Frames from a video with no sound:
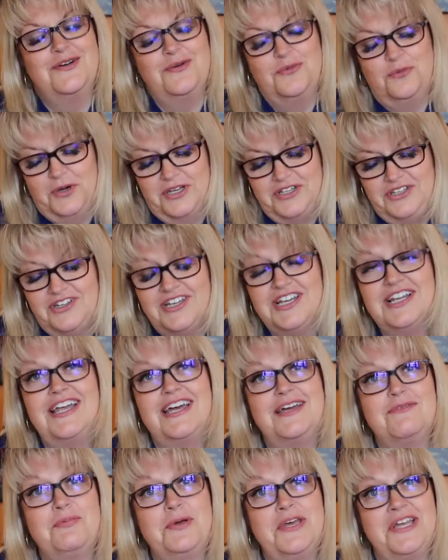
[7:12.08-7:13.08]
when you
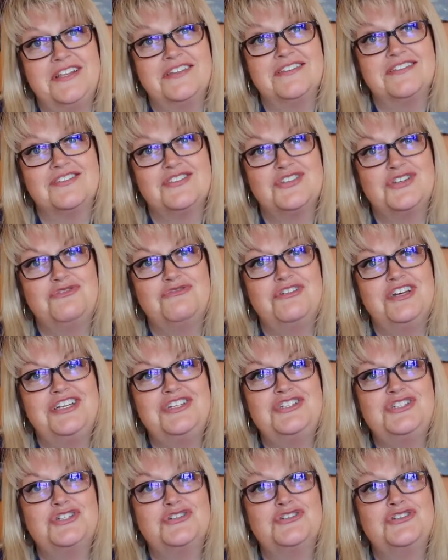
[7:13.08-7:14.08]
collect pins, you
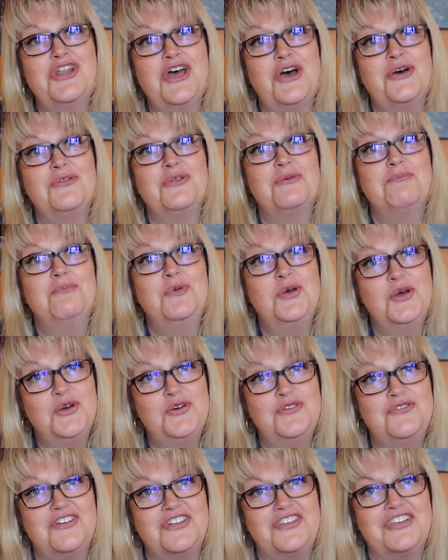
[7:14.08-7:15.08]
really should know the
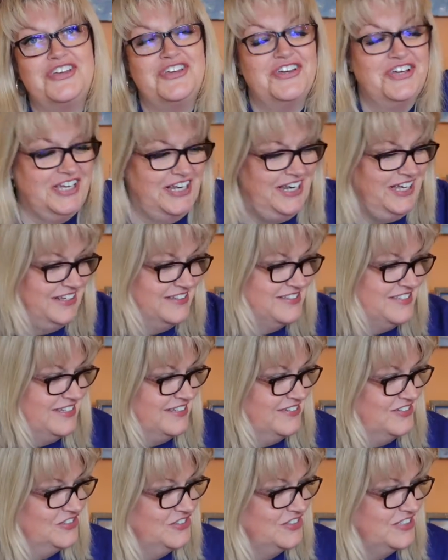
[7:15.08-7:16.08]
movie that you're
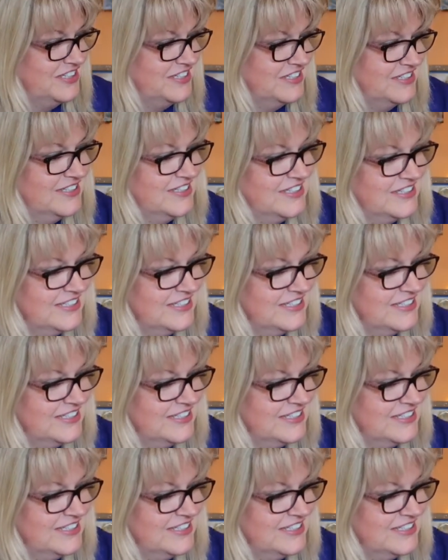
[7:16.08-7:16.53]
collecting, shouldn't you?